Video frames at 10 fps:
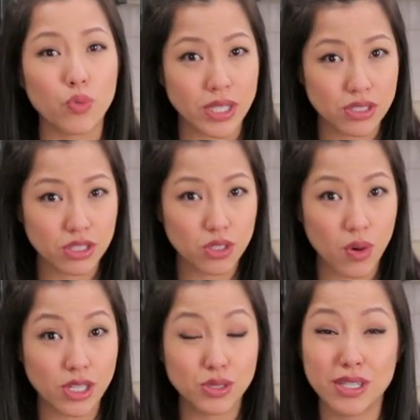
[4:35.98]
winter
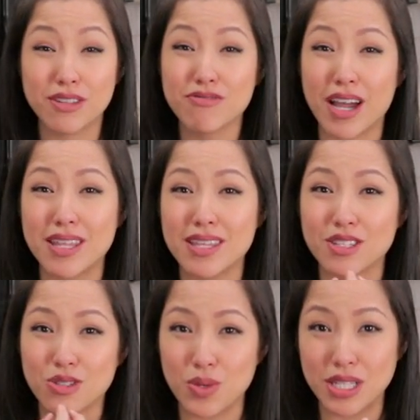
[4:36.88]
squash you can find
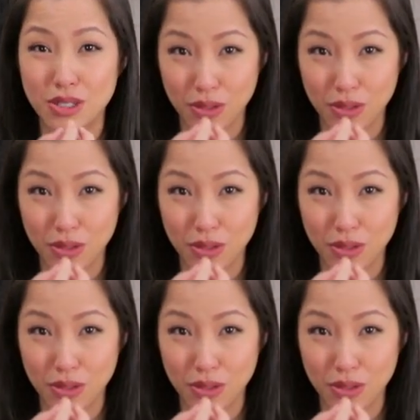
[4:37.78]
that's sweet and